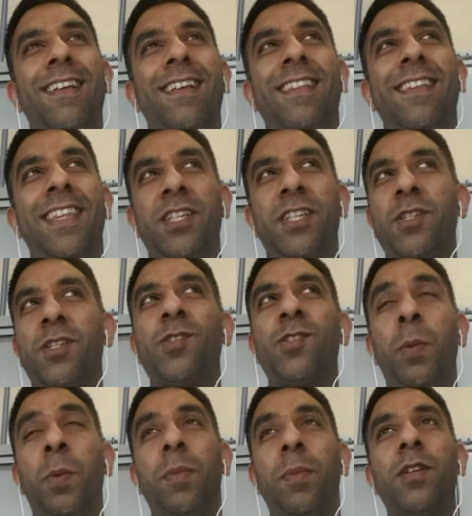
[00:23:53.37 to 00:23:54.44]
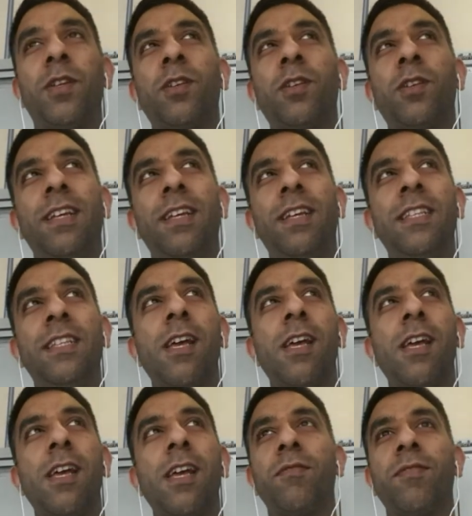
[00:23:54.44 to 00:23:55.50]
there's just so much in terms
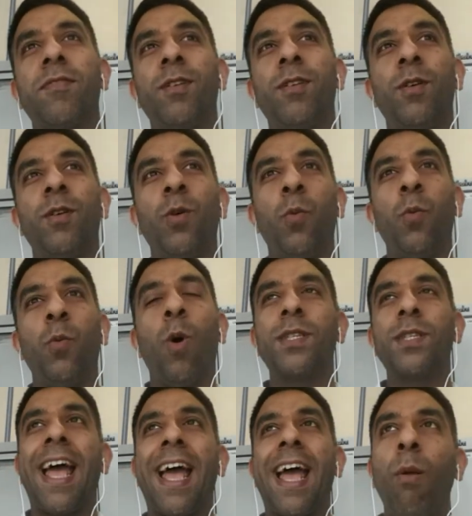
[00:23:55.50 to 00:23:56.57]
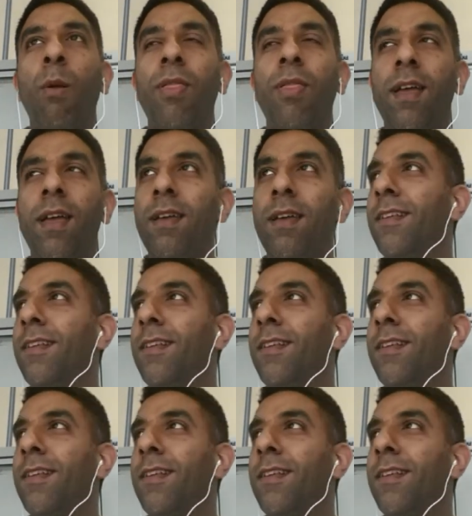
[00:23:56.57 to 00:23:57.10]
of what's out there.